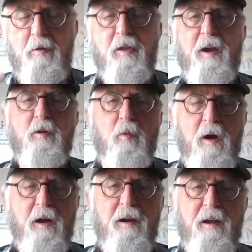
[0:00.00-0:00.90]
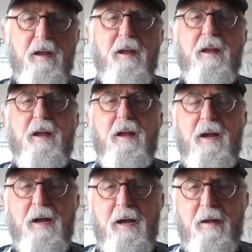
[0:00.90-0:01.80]
things. One,
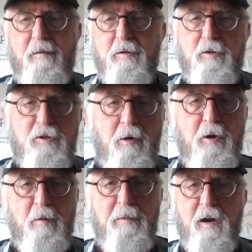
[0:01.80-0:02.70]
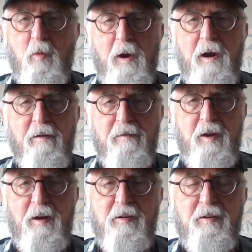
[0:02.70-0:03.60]
so you'll be aware of
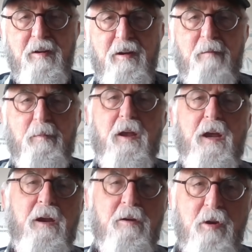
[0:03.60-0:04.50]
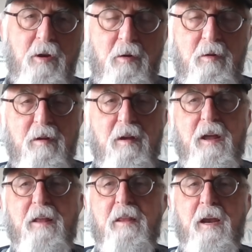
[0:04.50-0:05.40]
this, and two,
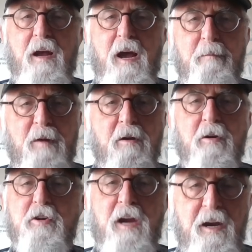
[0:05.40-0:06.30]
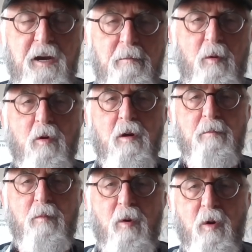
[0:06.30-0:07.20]
that I'm understanding more
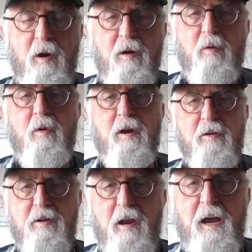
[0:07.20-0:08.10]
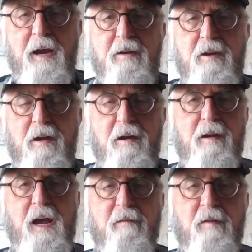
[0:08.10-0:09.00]
and more what it's like to
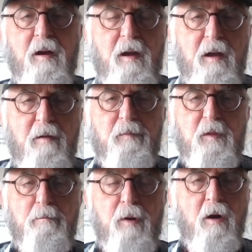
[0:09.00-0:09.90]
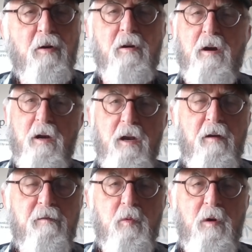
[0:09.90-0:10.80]
have a partner, a
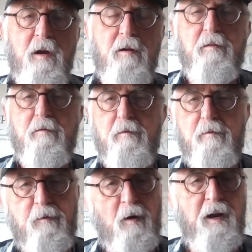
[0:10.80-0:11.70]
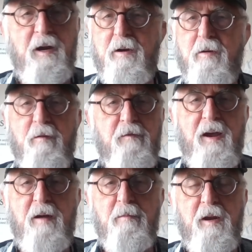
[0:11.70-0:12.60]
loved one, friend, or
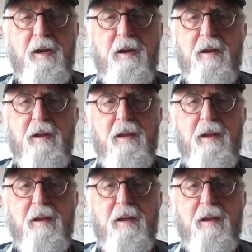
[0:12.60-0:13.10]
family